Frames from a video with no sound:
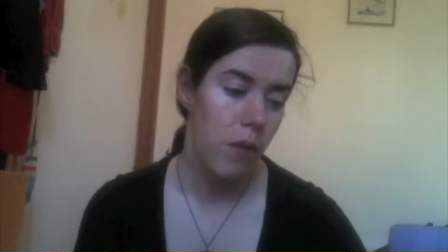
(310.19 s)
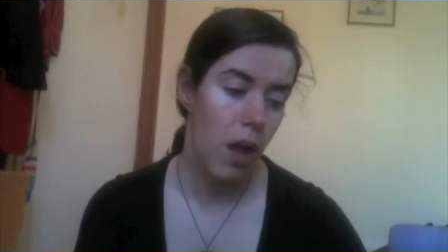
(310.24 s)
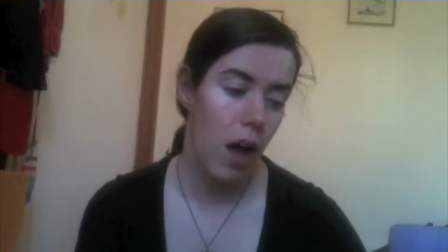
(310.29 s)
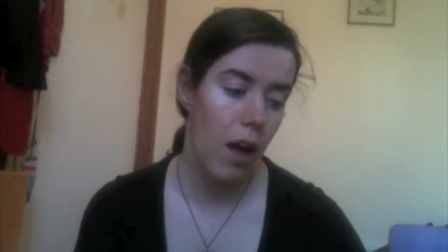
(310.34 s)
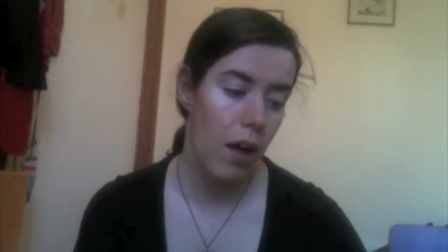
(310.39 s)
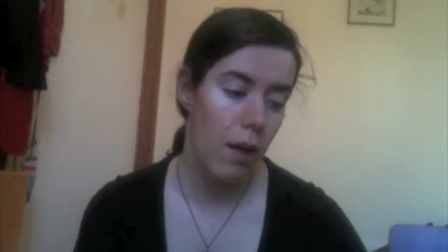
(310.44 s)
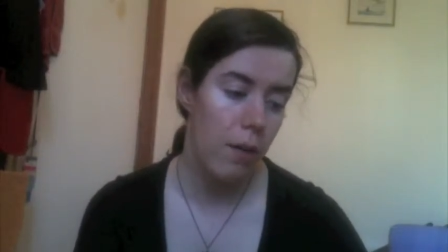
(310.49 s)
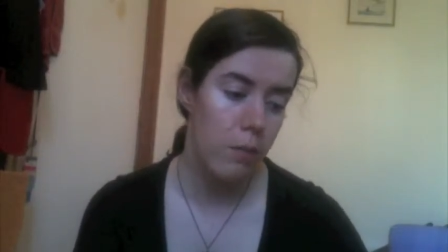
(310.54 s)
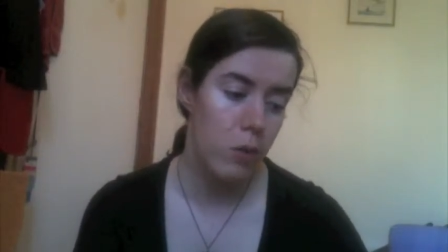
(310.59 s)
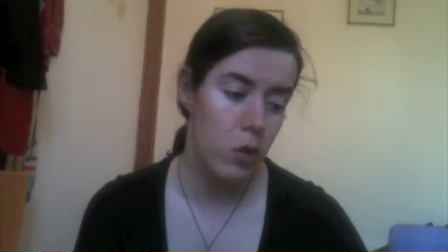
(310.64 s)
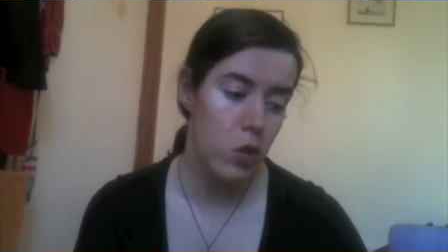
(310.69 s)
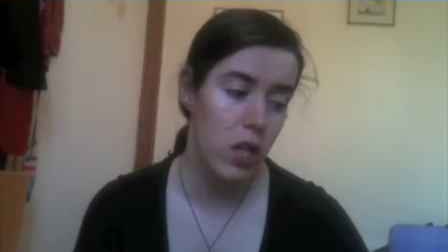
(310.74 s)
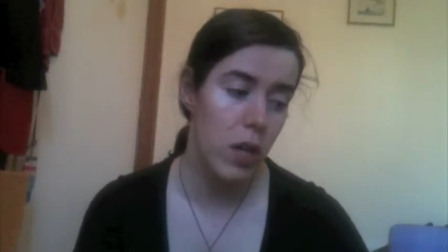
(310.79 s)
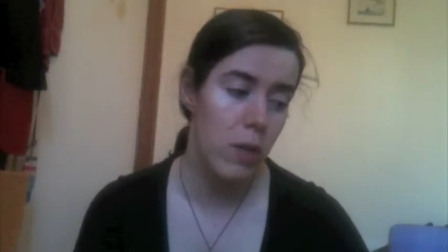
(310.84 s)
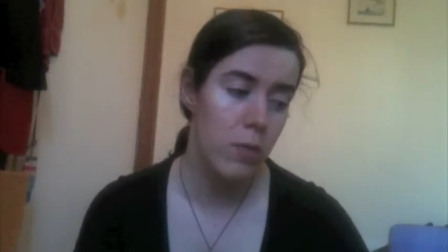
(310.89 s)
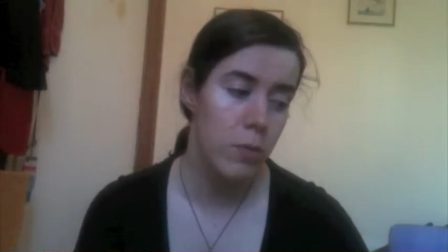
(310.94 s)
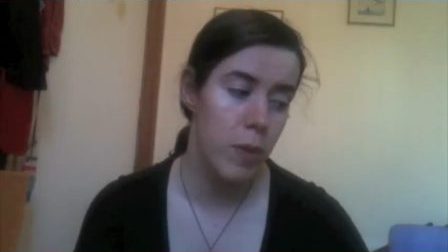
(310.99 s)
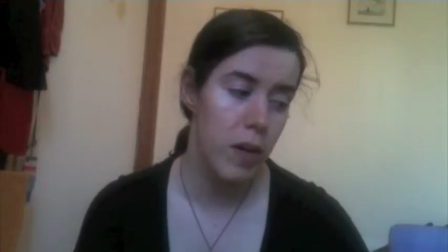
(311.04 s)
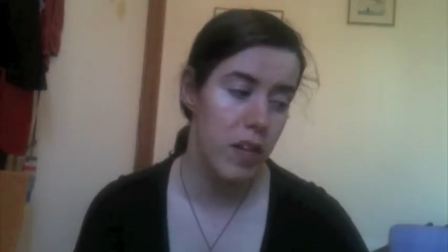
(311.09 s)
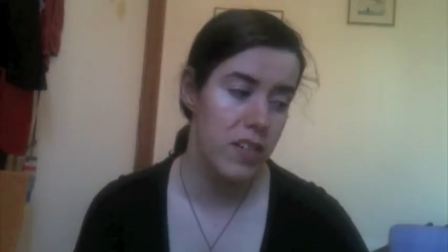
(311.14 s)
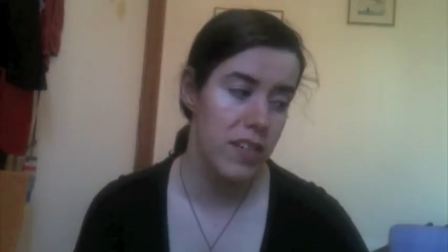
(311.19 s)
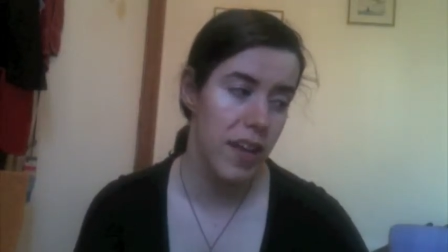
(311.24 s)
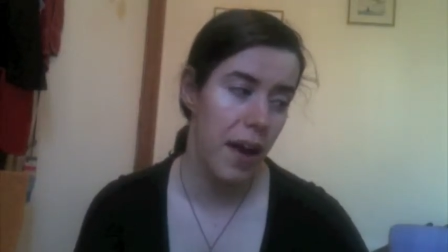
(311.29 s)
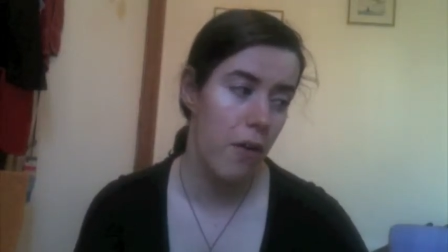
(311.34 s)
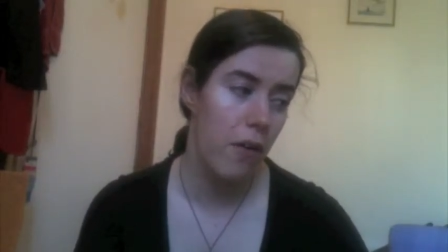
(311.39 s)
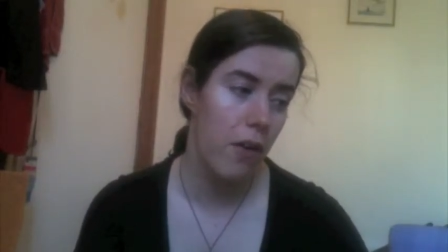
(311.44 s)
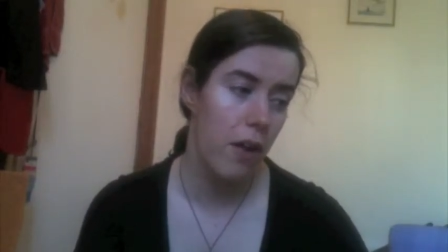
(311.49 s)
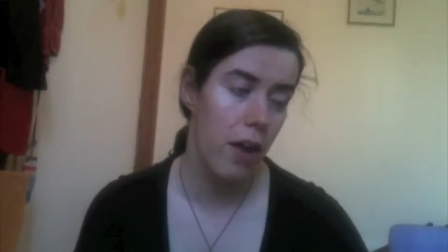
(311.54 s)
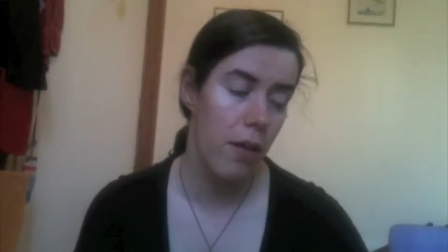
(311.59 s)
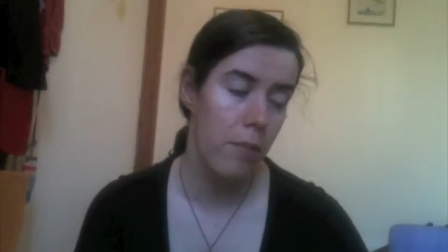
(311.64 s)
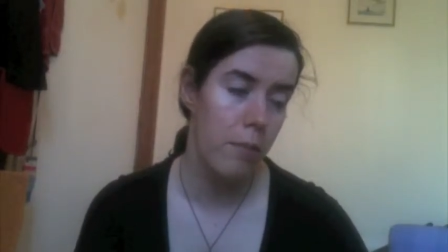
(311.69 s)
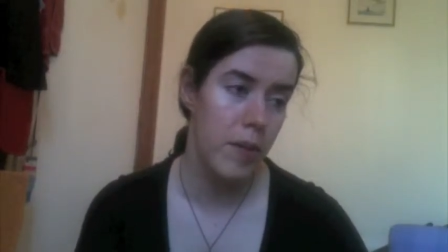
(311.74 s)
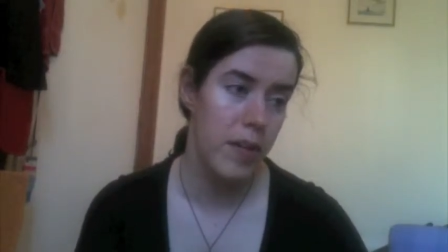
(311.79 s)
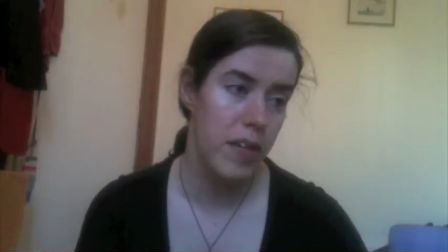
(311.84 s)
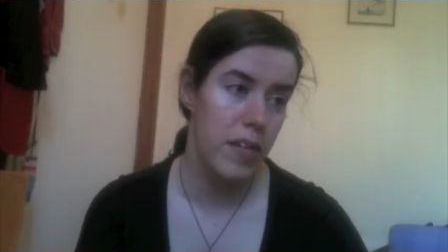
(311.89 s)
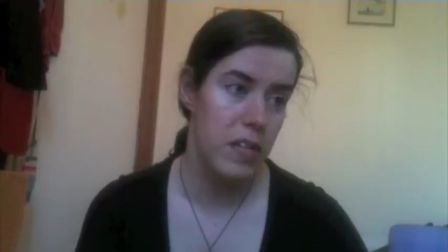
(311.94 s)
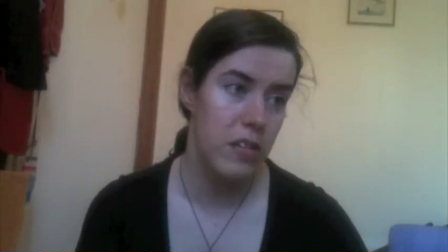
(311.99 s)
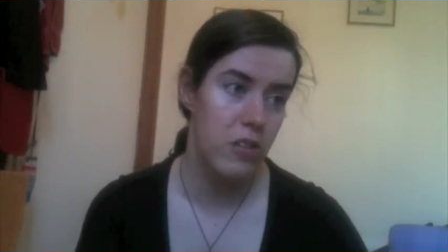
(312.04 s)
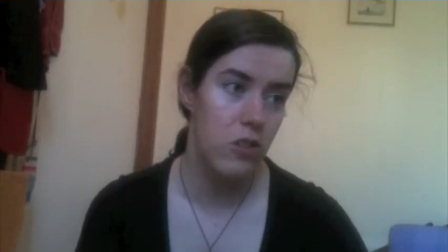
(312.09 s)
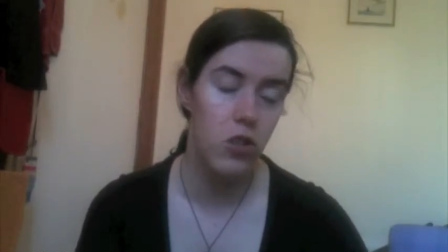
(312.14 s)
Um, but she comes back to town and
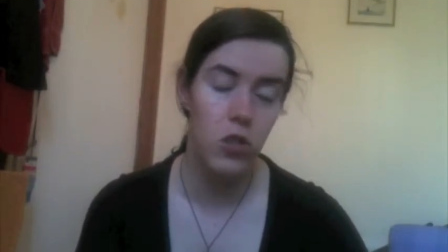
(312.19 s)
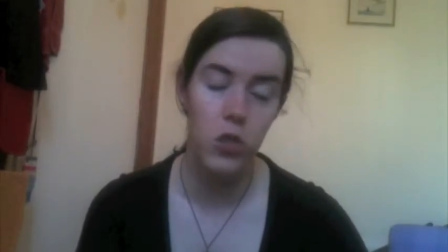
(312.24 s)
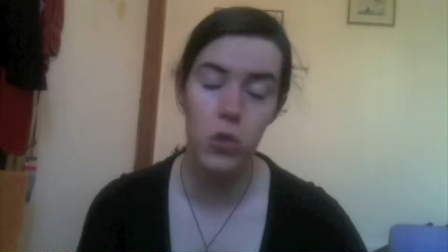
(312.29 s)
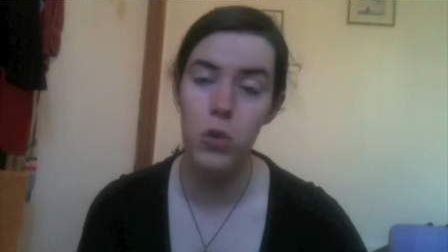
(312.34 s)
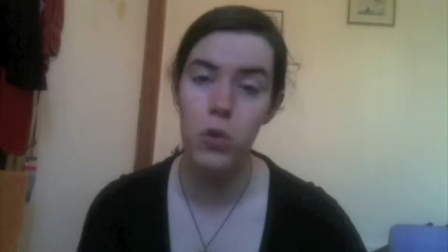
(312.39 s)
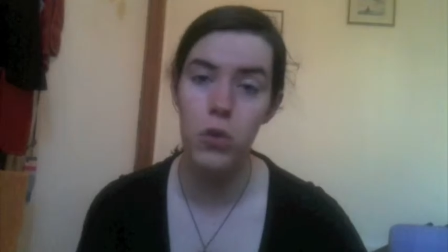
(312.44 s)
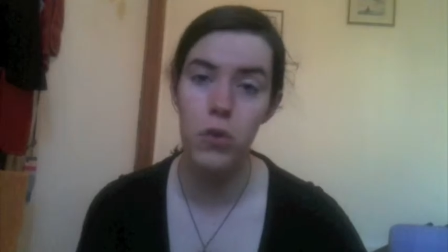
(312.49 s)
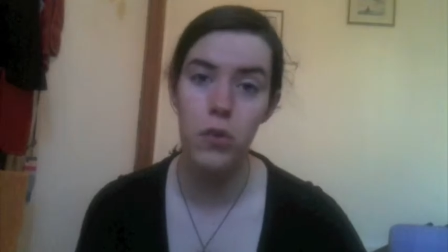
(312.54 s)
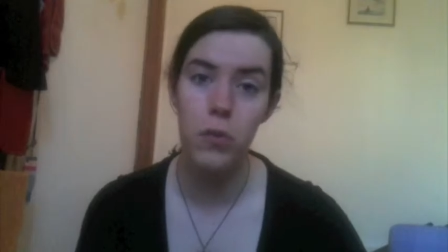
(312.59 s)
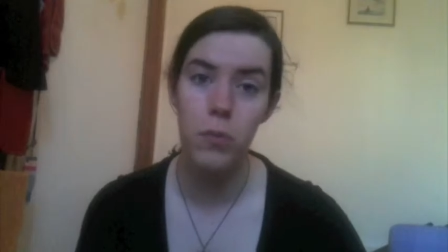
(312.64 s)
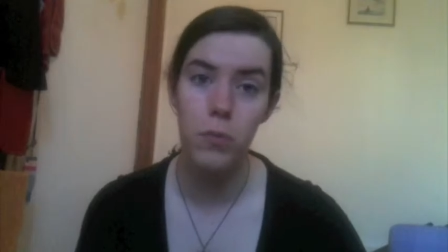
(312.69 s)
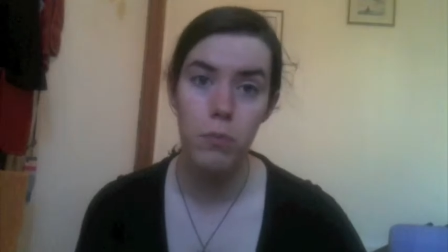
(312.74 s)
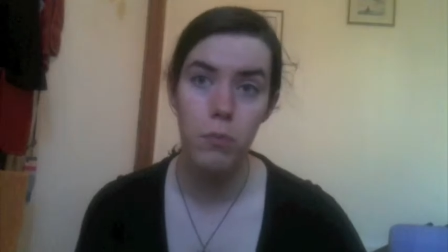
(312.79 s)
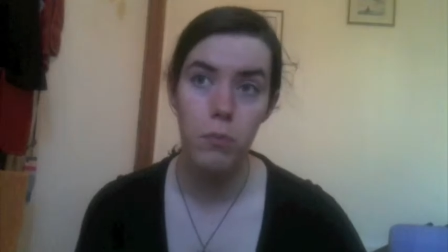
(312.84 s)
meets Sean,